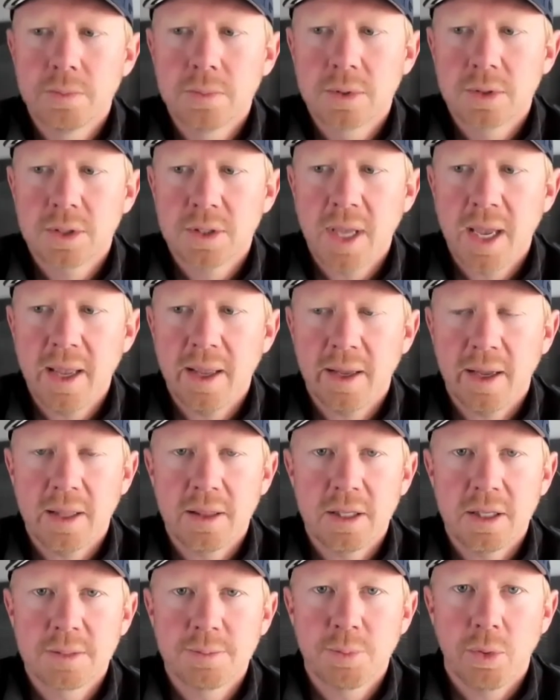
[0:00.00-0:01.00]
saying
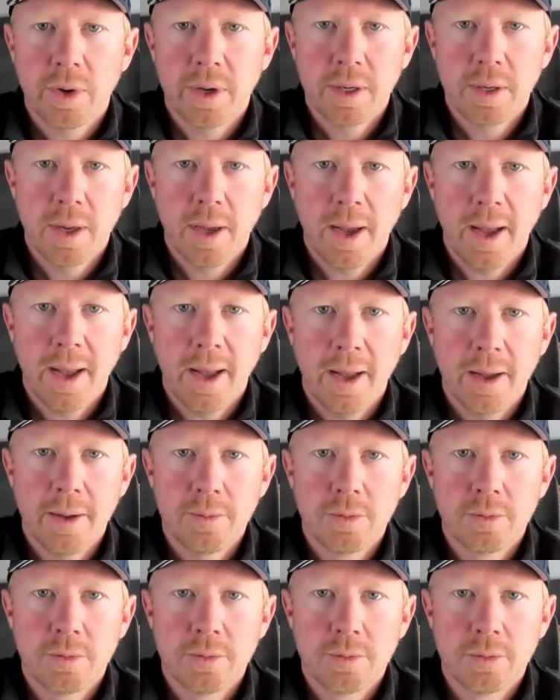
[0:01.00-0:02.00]
at this point,
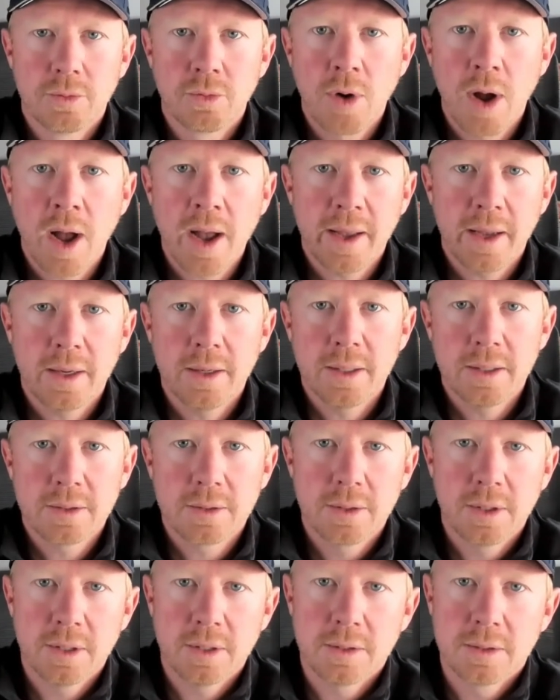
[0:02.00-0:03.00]
Ryan
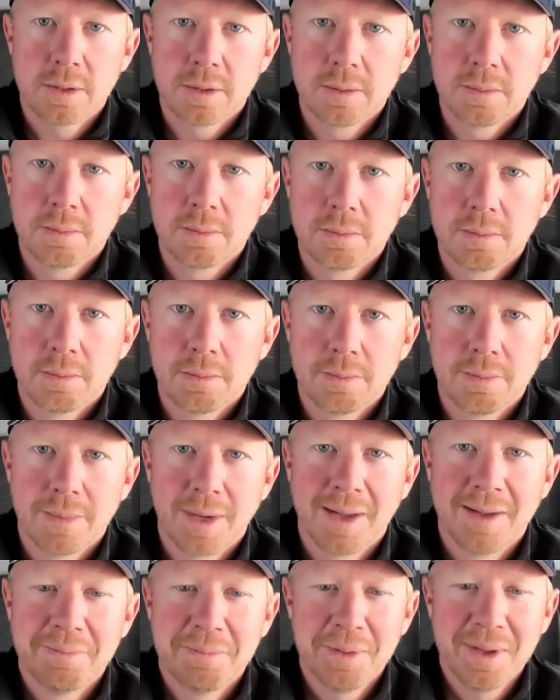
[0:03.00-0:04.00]
is
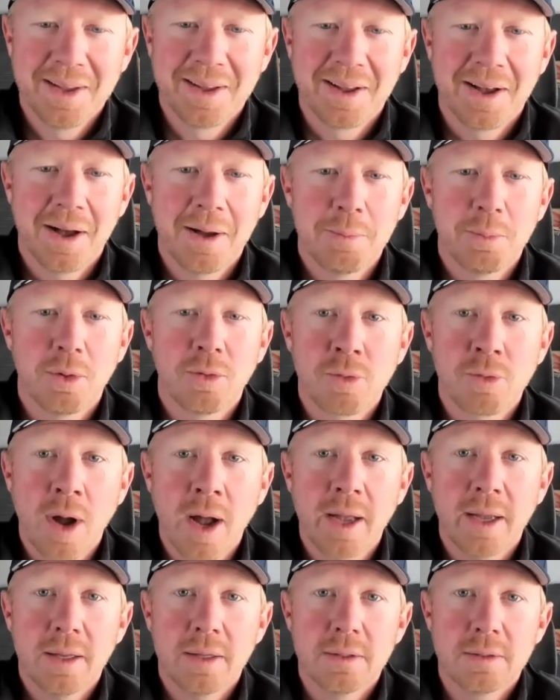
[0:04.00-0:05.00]
being humble.
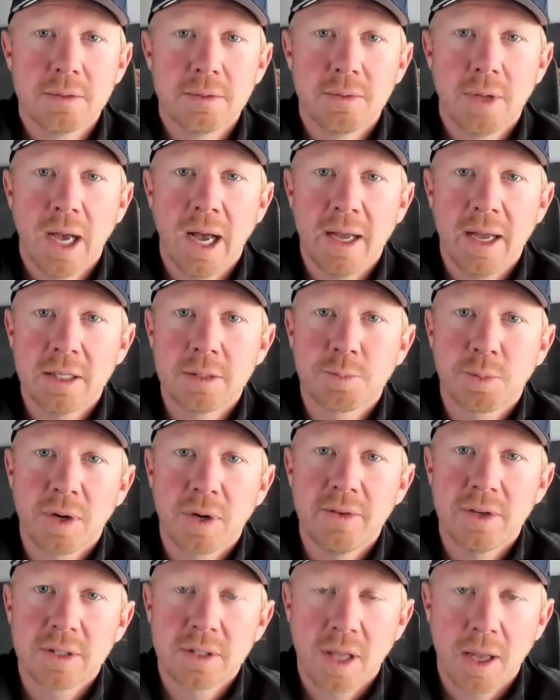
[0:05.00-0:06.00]
Ryan, his
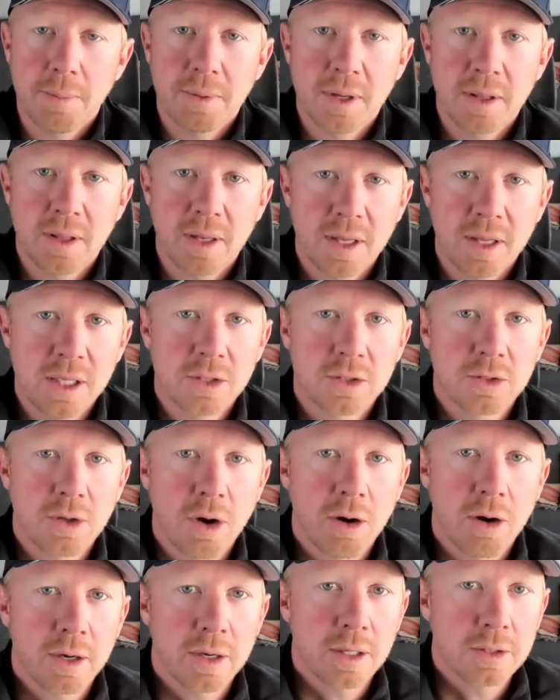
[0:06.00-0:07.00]
previous company that he
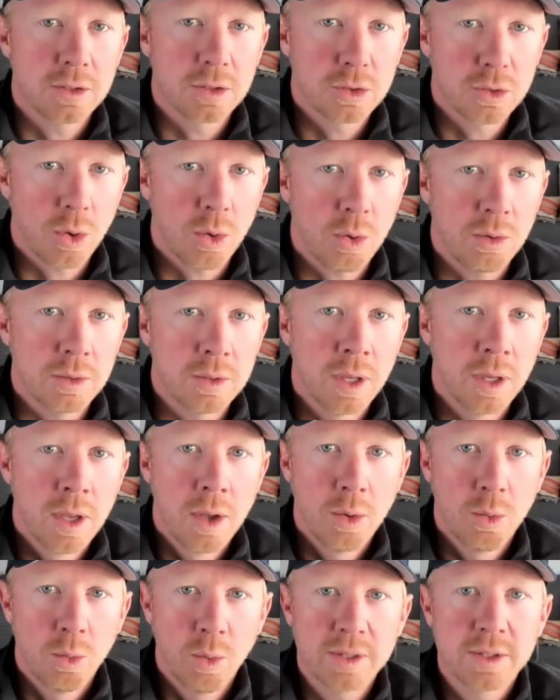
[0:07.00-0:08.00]
started and sold
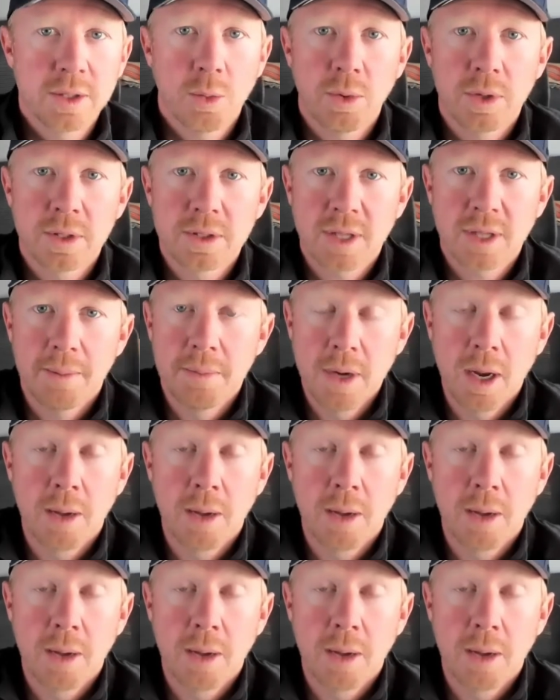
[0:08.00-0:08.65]
was at one time